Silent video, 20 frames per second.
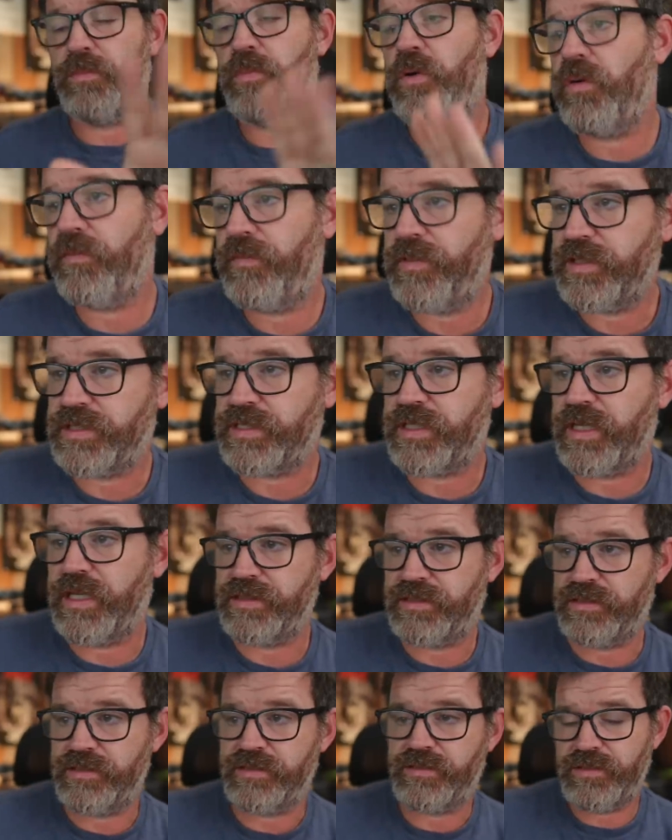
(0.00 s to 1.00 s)
perfect
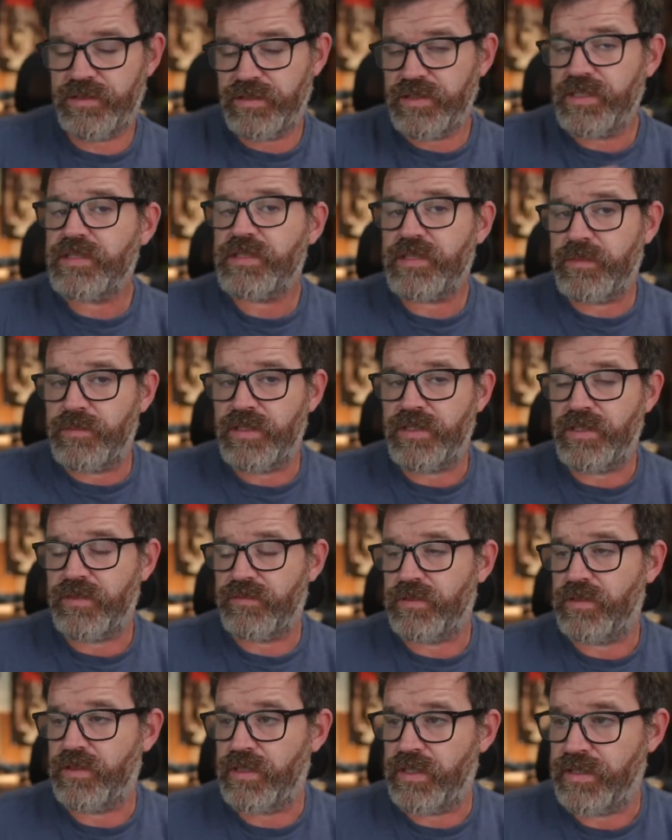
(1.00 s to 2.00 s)
sizes. You can get them in
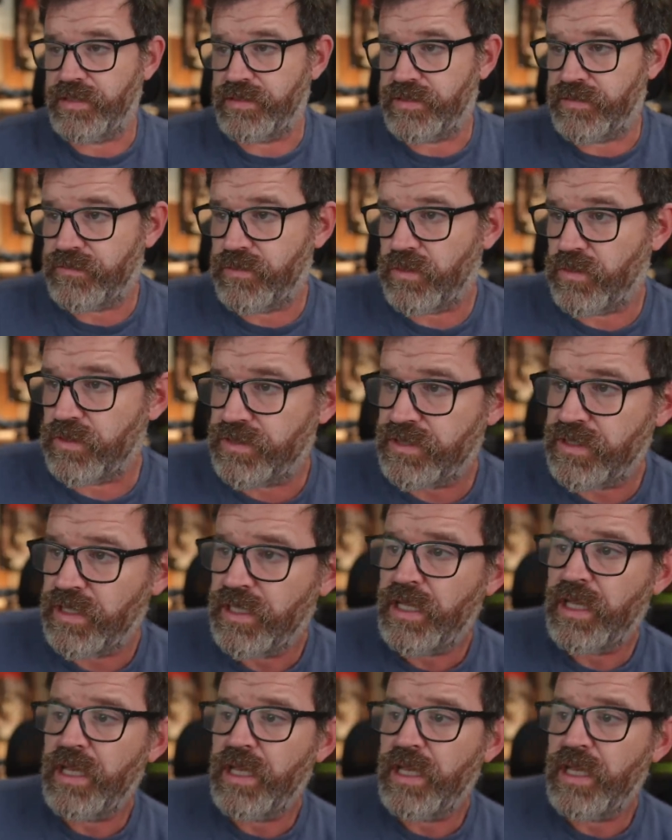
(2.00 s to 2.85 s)
different lengths, of course.